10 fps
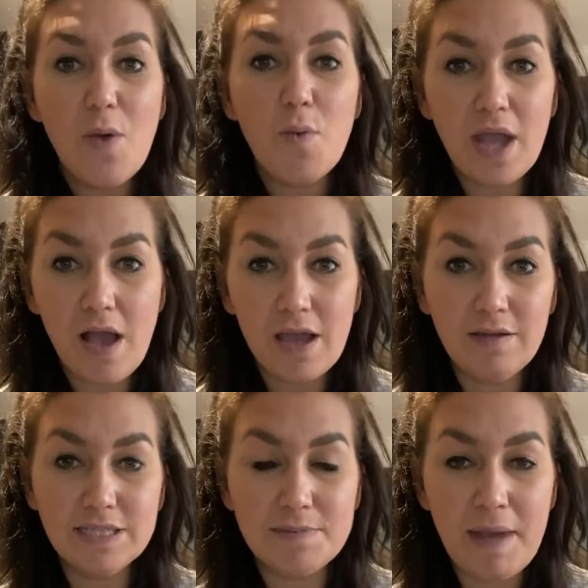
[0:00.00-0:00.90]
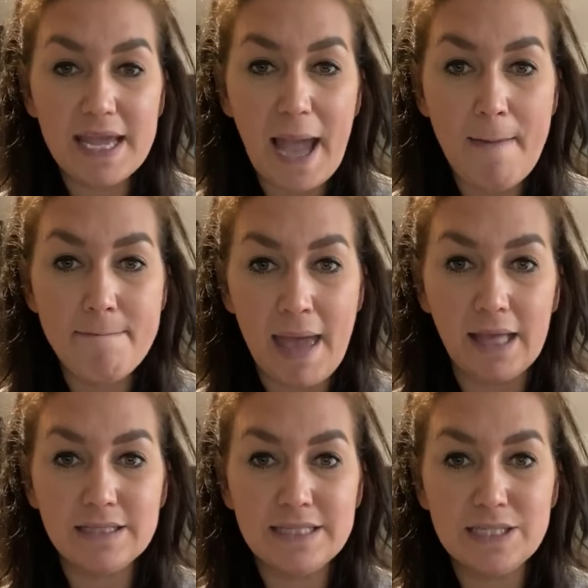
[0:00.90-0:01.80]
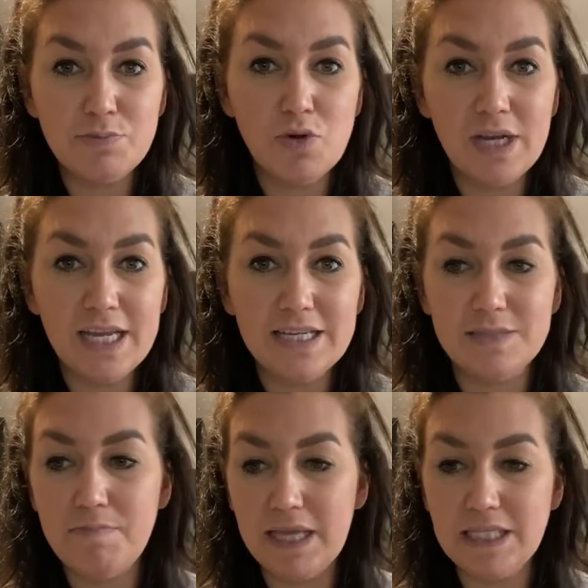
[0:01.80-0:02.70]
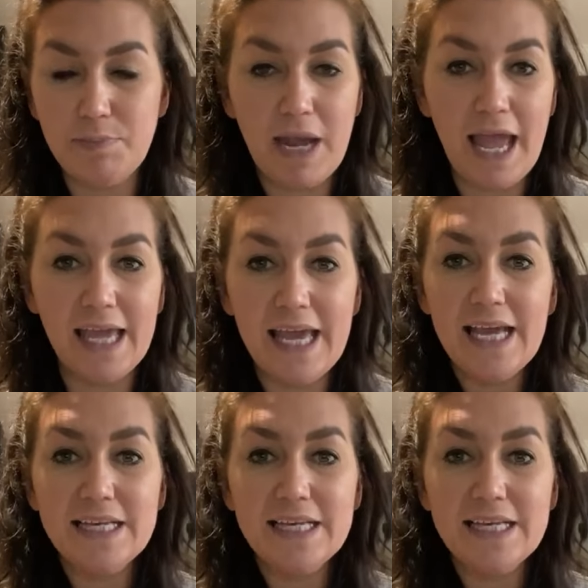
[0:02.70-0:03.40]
We are going to make a mess this morning because messy play,